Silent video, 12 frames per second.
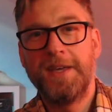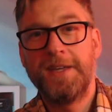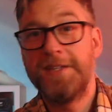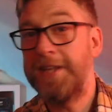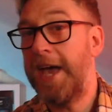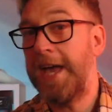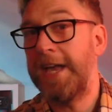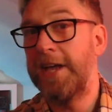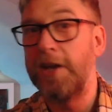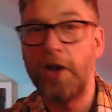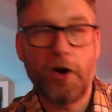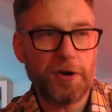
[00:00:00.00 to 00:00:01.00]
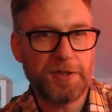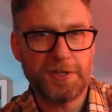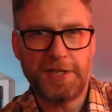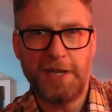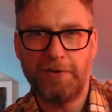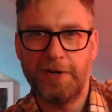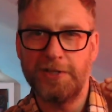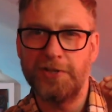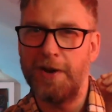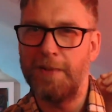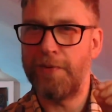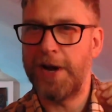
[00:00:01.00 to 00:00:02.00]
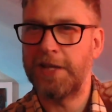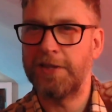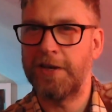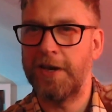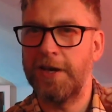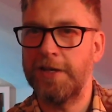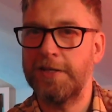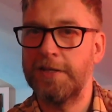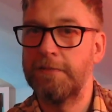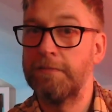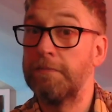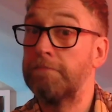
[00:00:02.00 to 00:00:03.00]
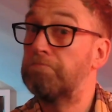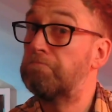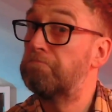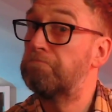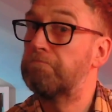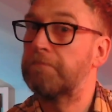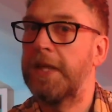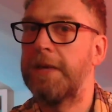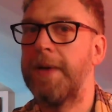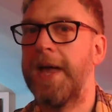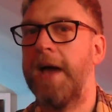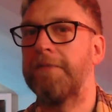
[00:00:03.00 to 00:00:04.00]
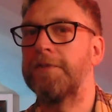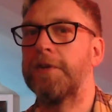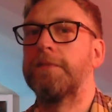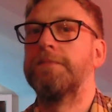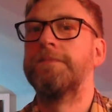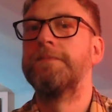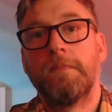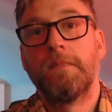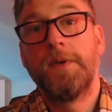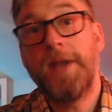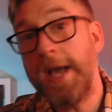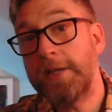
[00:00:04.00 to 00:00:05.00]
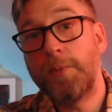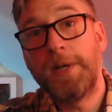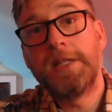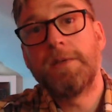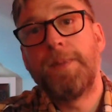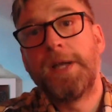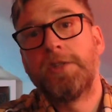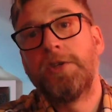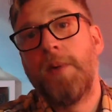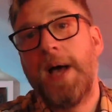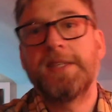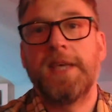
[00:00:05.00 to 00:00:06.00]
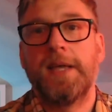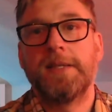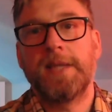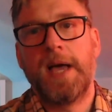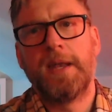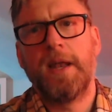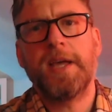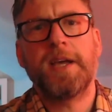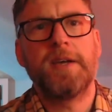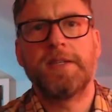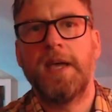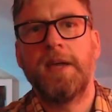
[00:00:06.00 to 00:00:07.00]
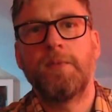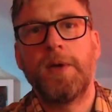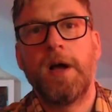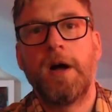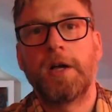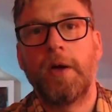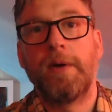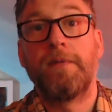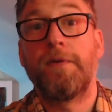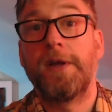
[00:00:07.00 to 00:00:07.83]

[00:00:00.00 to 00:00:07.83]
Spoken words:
Dare he unlock the secret to try and break the curse? He may have to. Next, we need to pick two assets, and like I said, we are going for a